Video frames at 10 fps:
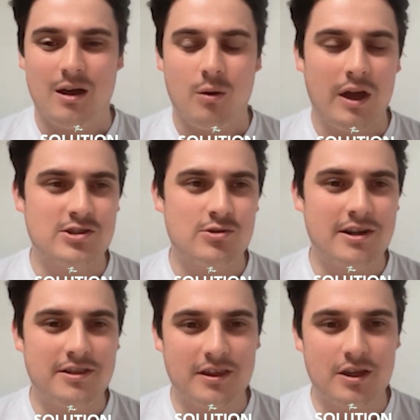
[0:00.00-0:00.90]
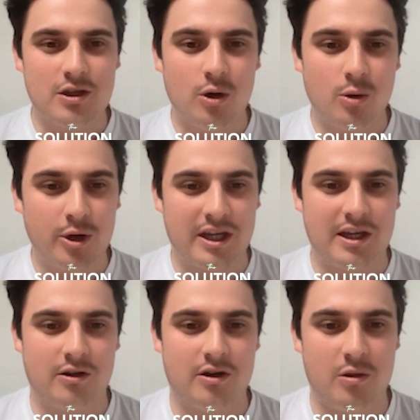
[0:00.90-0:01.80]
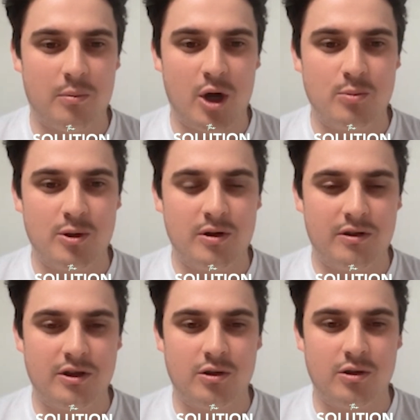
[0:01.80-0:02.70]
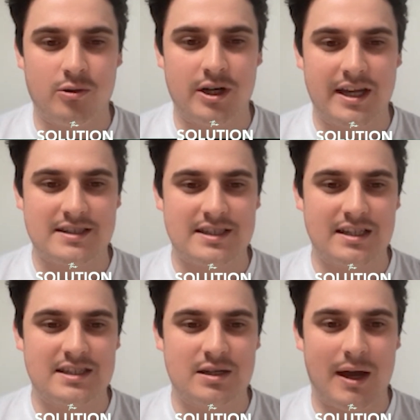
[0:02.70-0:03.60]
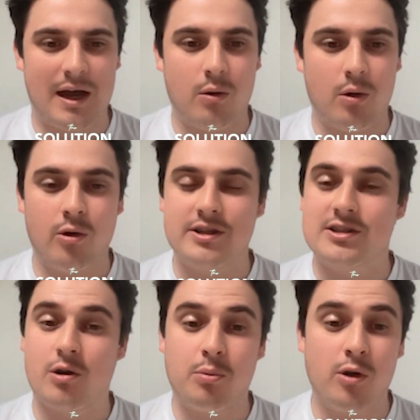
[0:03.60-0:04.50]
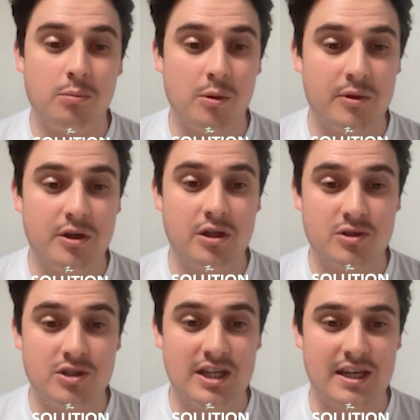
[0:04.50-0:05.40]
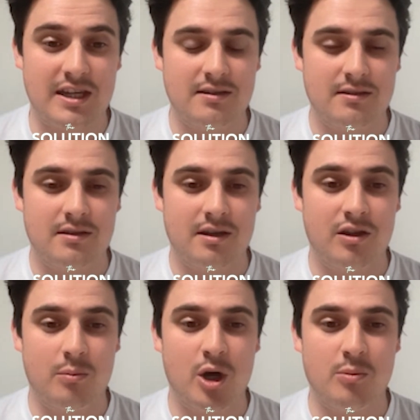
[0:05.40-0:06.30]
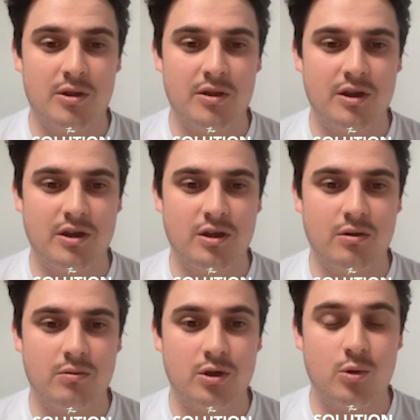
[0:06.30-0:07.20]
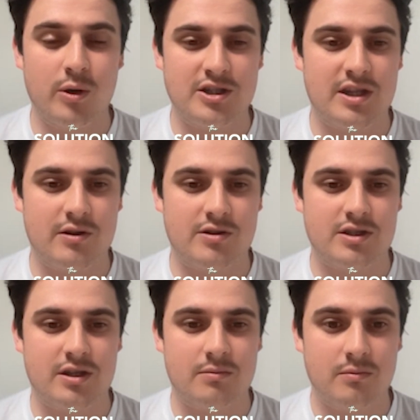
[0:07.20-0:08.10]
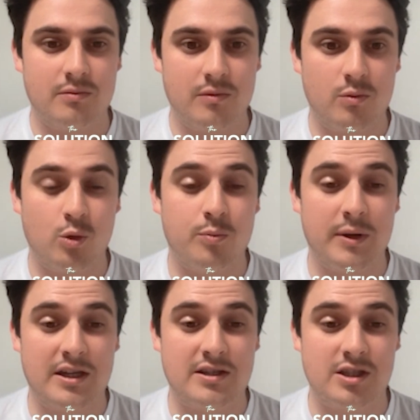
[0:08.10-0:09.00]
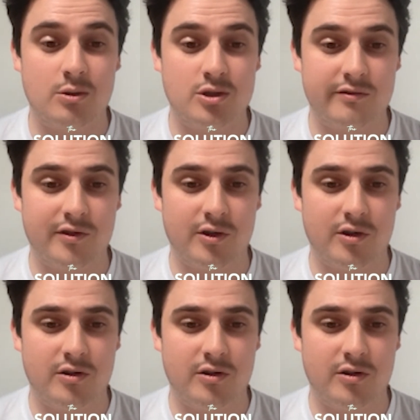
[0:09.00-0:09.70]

Is there anything that you're working on at the moment that you're really excited about, or is there a problem that you see at the moment that you wish there would be a solution for?